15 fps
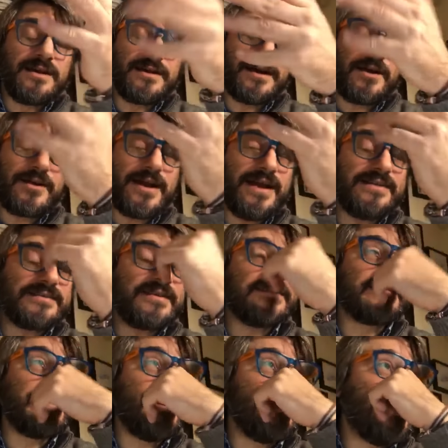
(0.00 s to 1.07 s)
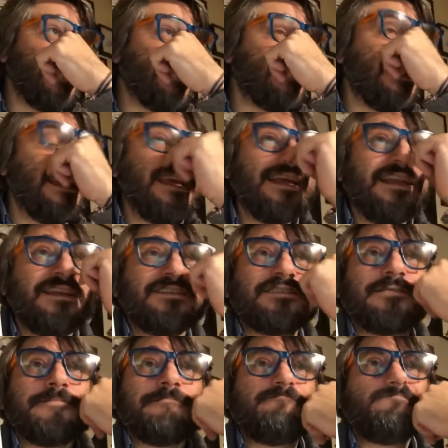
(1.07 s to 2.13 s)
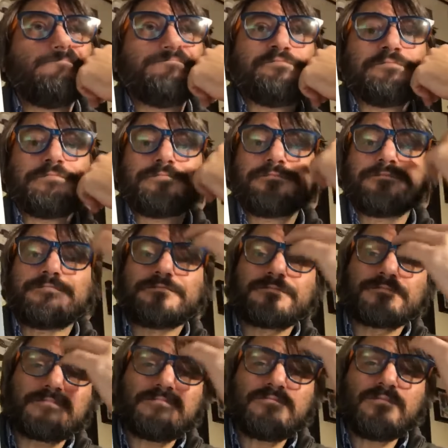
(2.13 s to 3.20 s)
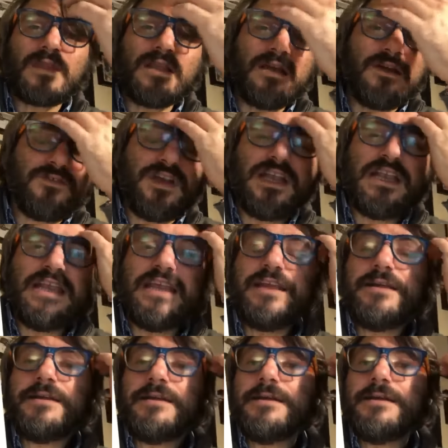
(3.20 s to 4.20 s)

how can I translate that in English? Really